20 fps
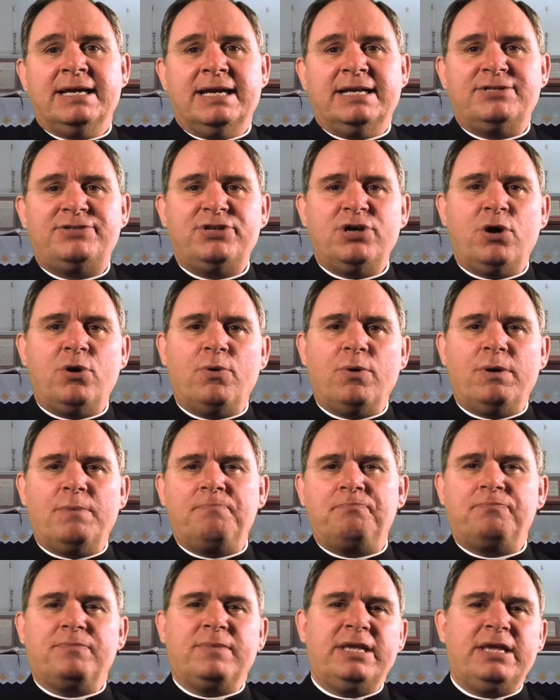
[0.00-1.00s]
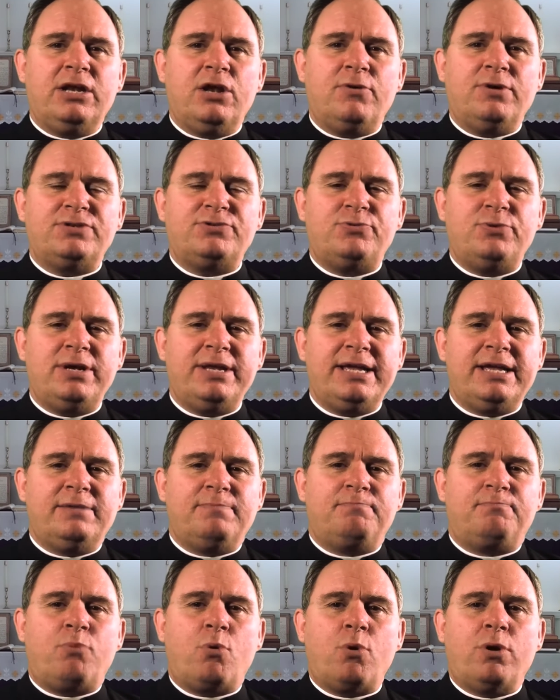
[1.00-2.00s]
and so you know it's really
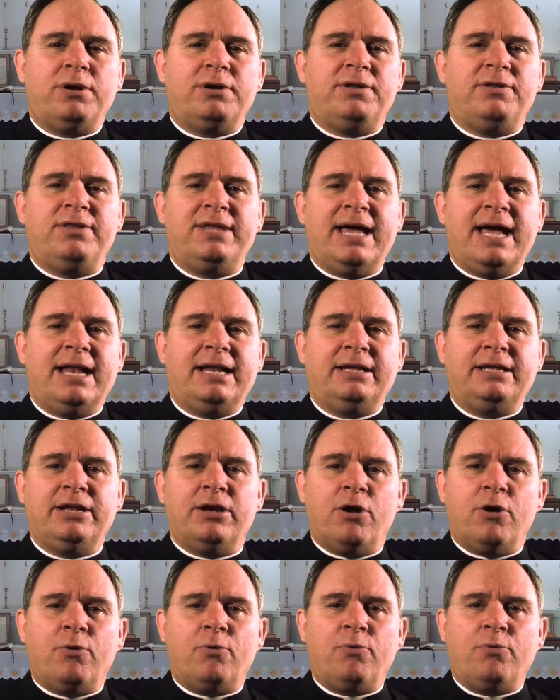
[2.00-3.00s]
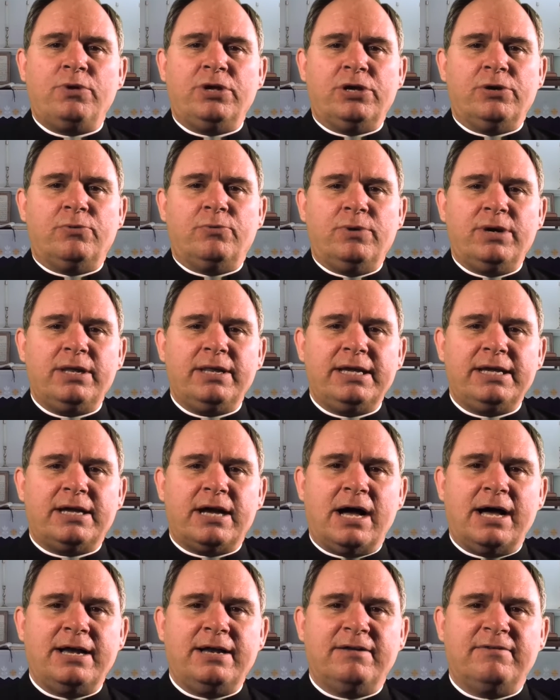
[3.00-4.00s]
important that you know you really
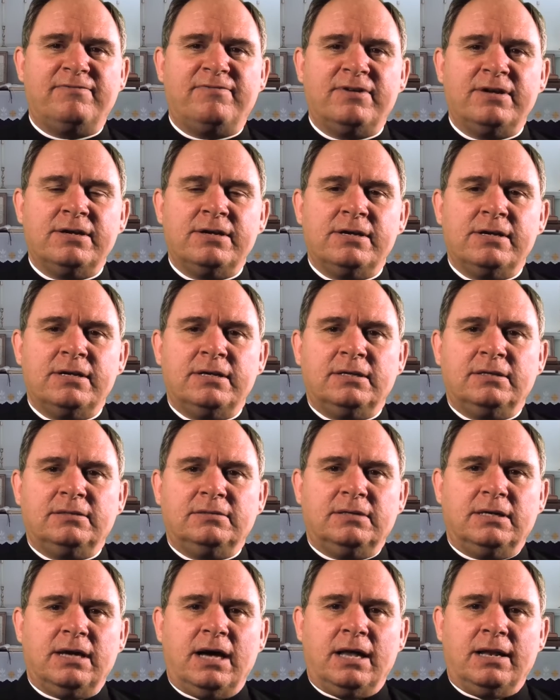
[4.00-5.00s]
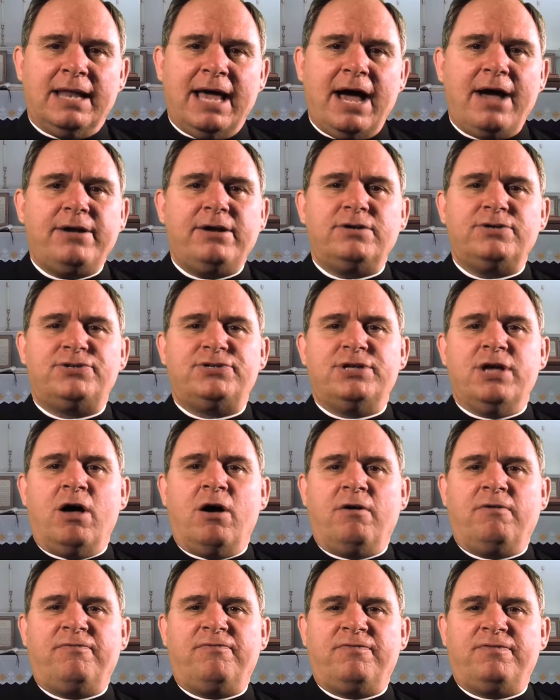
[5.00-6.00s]
kind of allow
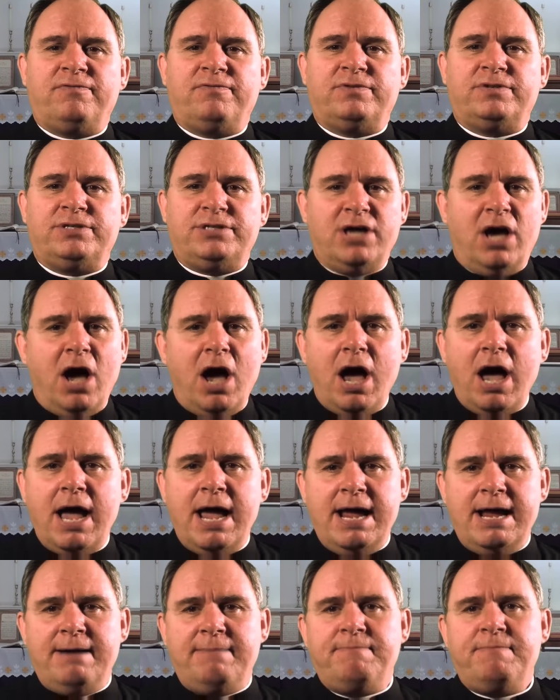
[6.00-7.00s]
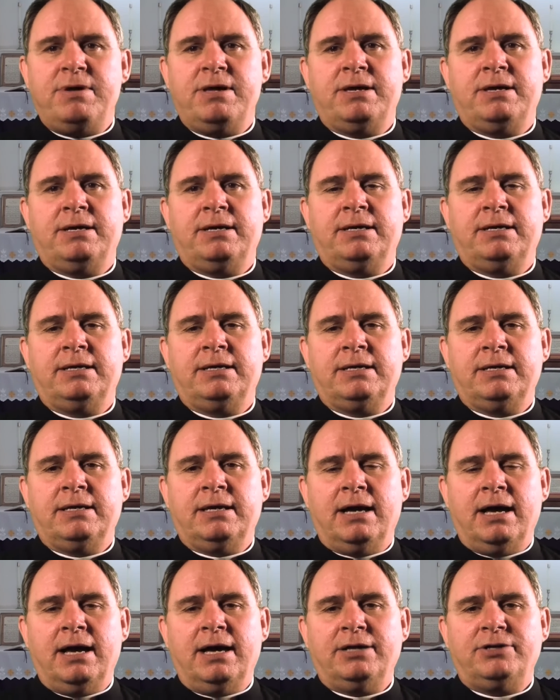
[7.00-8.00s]
yourself time.
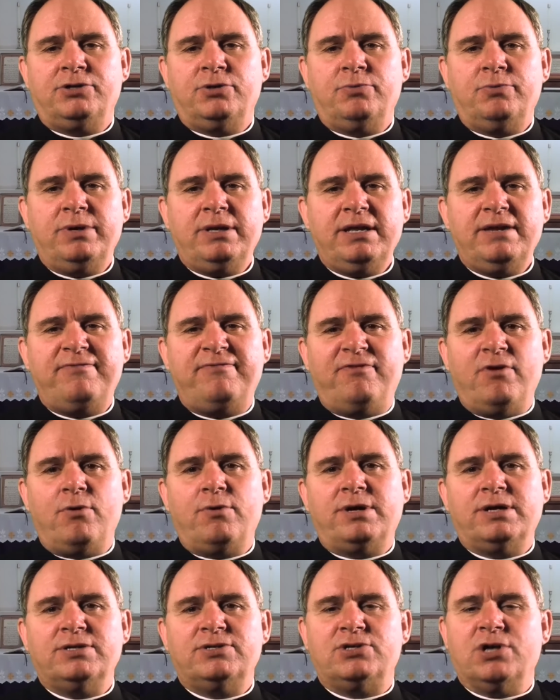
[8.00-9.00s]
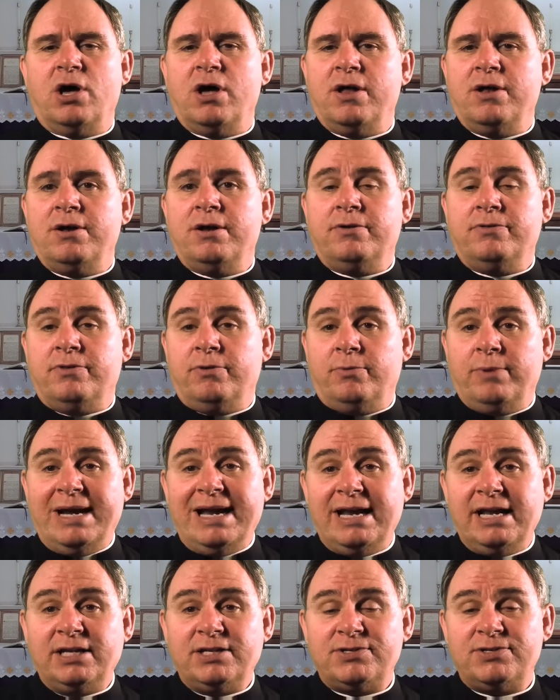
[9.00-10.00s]
Uh, to really focus on the
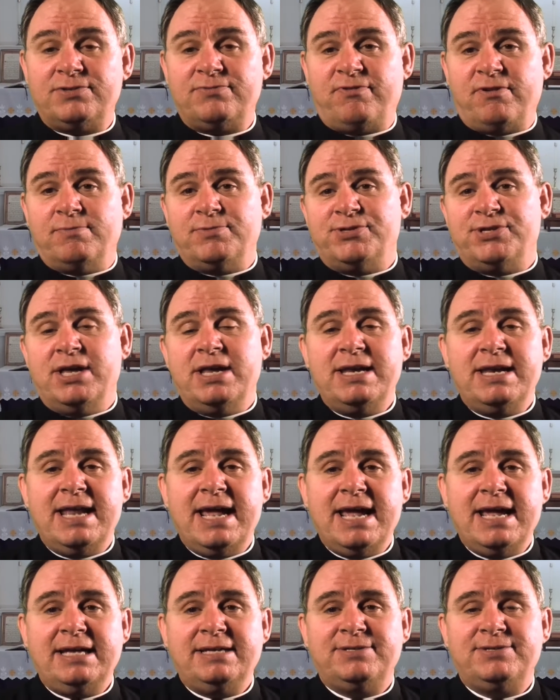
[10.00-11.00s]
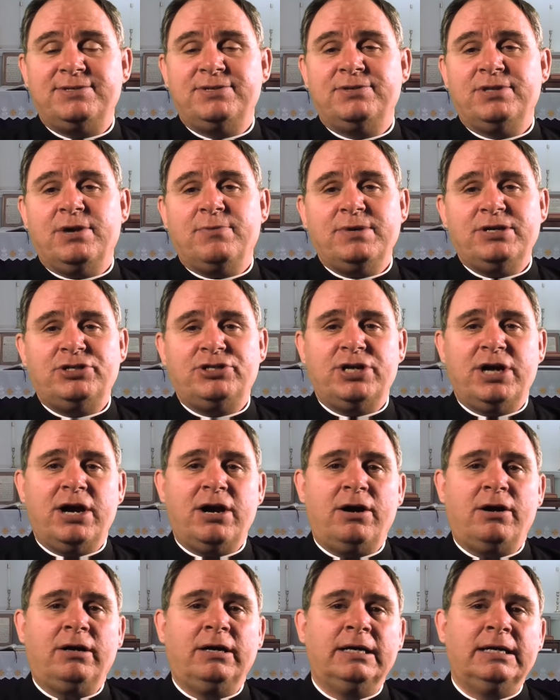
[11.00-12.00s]
readings from Sundays that we
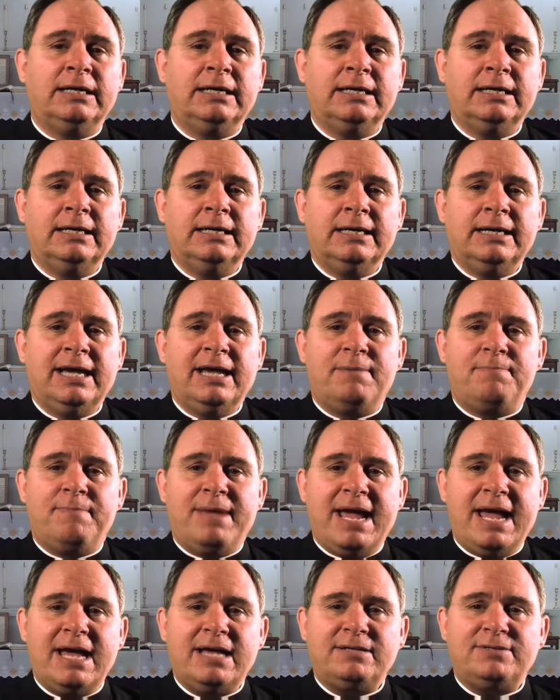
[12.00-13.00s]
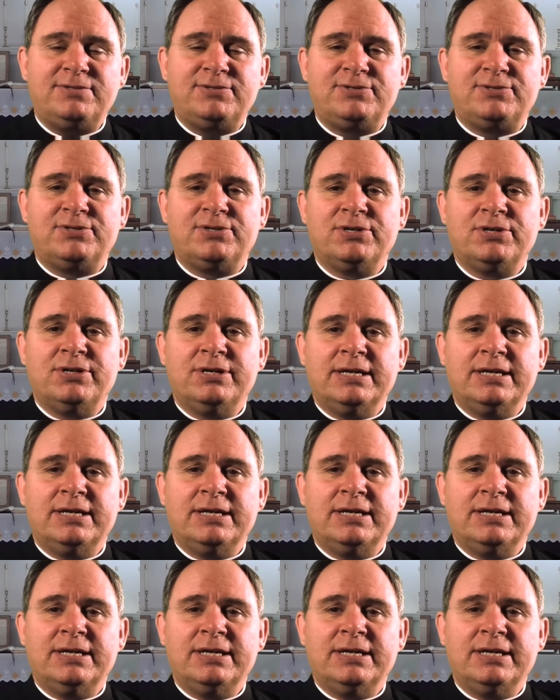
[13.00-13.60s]
share at Mass,